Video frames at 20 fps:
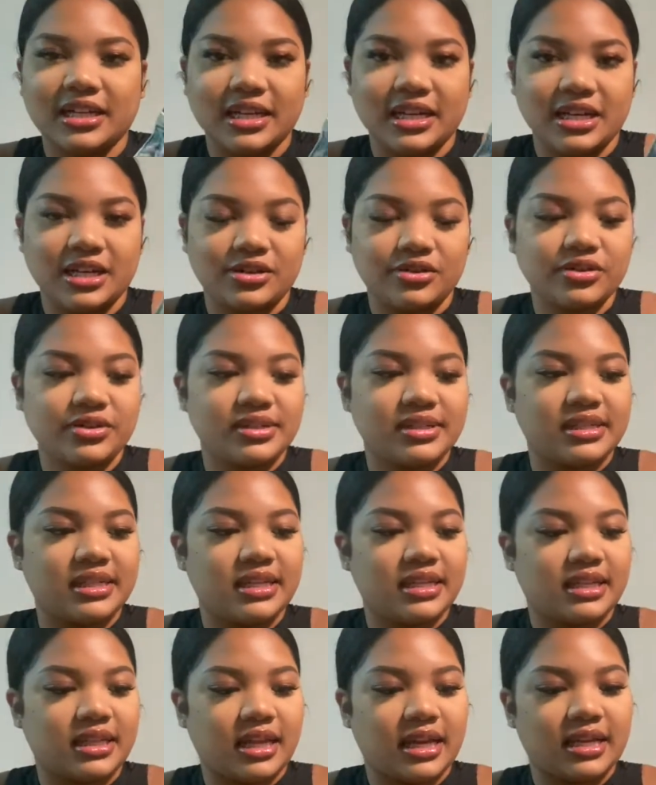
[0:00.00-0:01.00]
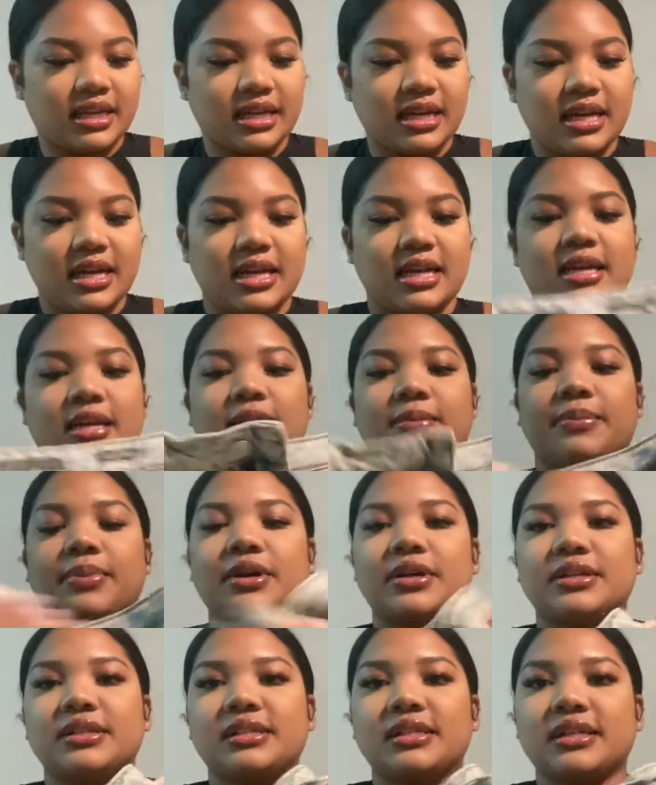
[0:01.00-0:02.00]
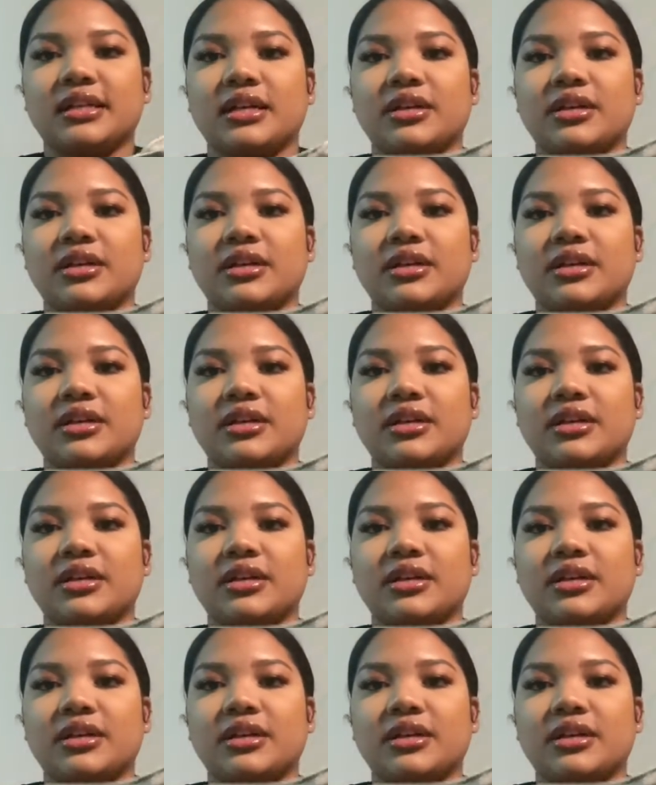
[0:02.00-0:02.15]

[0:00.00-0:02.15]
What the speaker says: and you'll see it like in person.